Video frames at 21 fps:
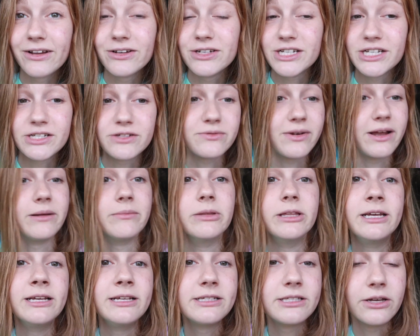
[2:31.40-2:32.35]
I was just
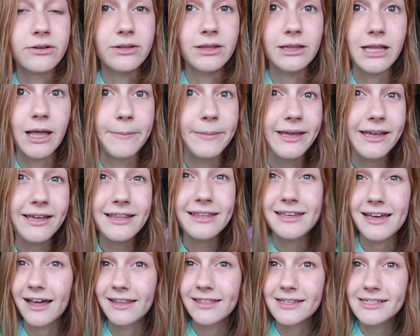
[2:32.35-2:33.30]
rambling, so let me
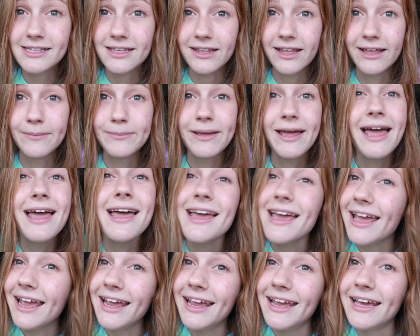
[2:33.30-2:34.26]
cut this clip
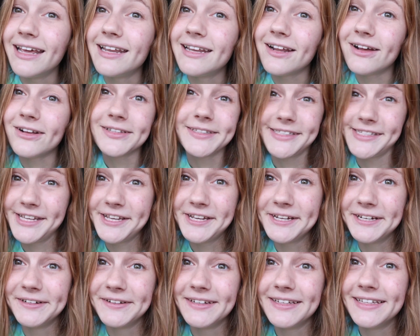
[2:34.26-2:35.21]
and I'll
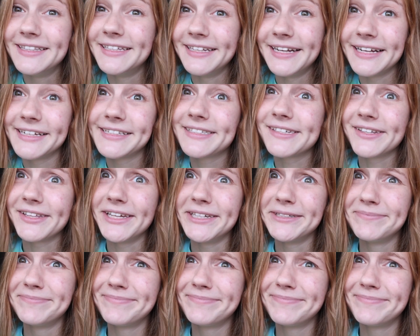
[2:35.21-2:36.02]
see you in the next clip.